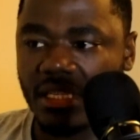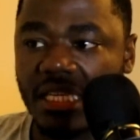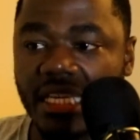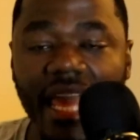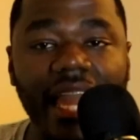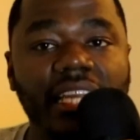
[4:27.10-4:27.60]

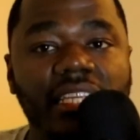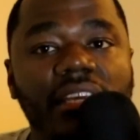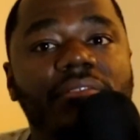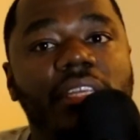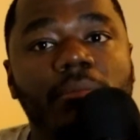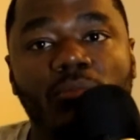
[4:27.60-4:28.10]

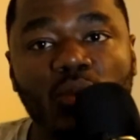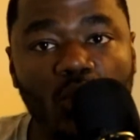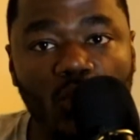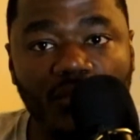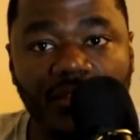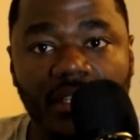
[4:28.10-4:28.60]
negativity
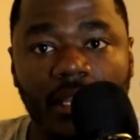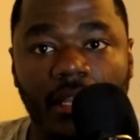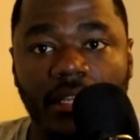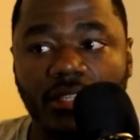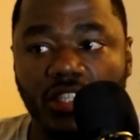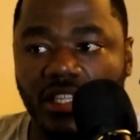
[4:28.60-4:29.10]
moves
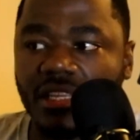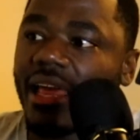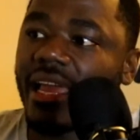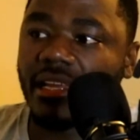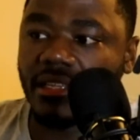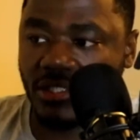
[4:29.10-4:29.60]
just
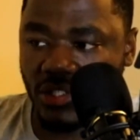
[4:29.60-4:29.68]
like